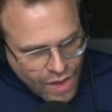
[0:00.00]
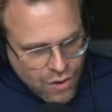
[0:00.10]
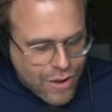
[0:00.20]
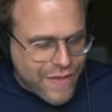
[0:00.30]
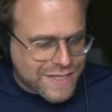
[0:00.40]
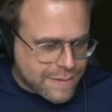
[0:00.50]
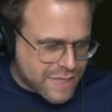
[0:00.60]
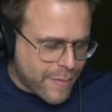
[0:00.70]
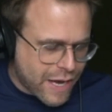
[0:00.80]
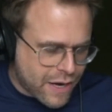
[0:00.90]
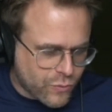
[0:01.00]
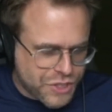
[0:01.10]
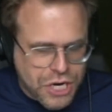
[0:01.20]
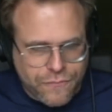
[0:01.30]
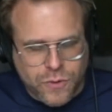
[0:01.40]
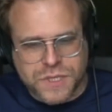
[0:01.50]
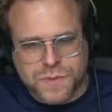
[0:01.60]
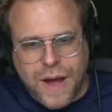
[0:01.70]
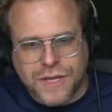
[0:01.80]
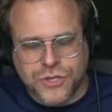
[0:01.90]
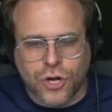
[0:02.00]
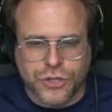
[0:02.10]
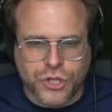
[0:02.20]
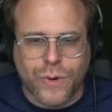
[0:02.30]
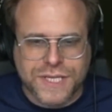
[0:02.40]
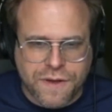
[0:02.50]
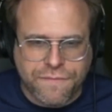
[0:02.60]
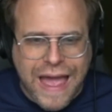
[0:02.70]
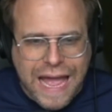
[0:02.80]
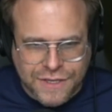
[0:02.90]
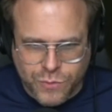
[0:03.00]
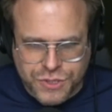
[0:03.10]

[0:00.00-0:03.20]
around that same time, I got a reach out from a sponsor called USA Facts,